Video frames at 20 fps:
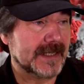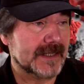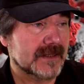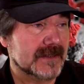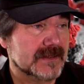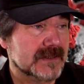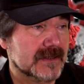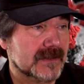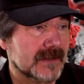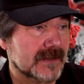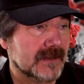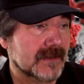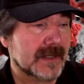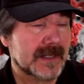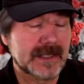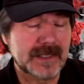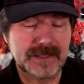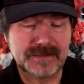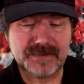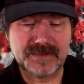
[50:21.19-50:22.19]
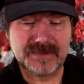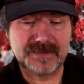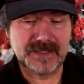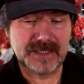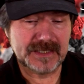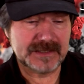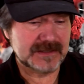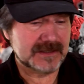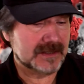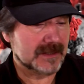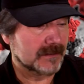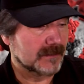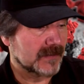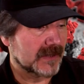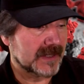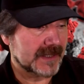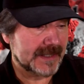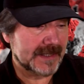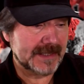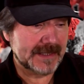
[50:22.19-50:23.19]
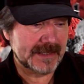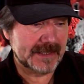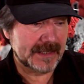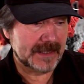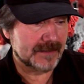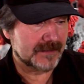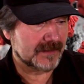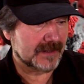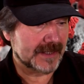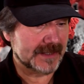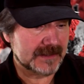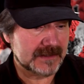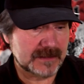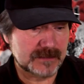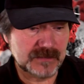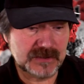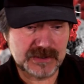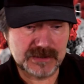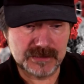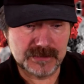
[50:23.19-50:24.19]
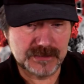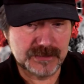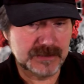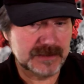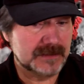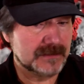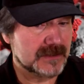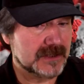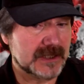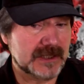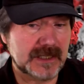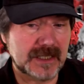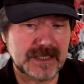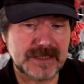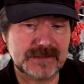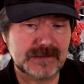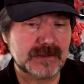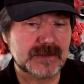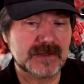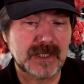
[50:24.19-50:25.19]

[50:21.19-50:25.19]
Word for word: So if you've got somebody uh, like some children, teenagers,